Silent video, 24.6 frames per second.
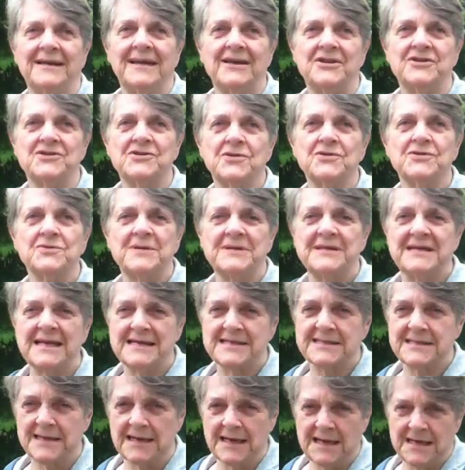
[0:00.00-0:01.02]
It shows you a
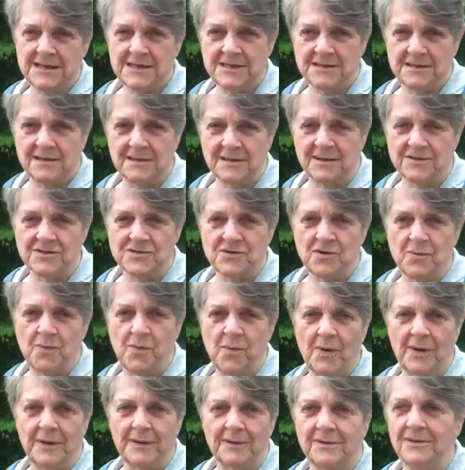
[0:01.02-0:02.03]
destination. There's no
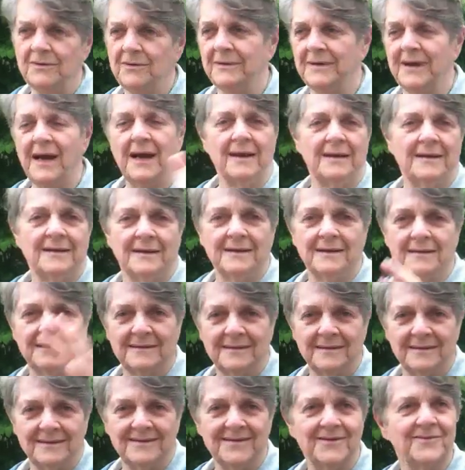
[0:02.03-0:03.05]
point in doing anything
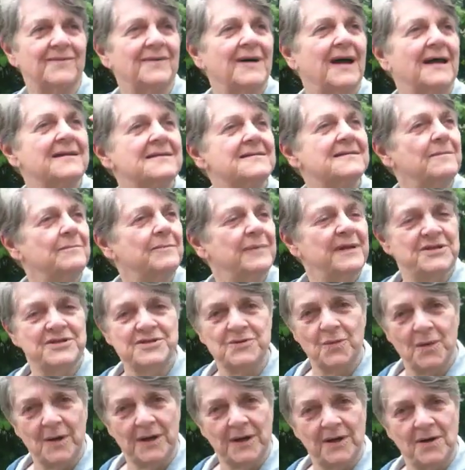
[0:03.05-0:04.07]
until you've got someplace
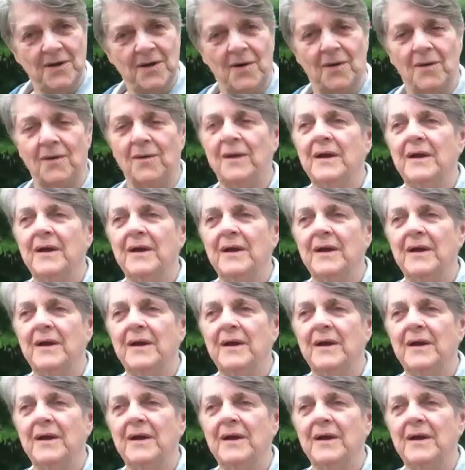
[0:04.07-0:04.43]
you want to go.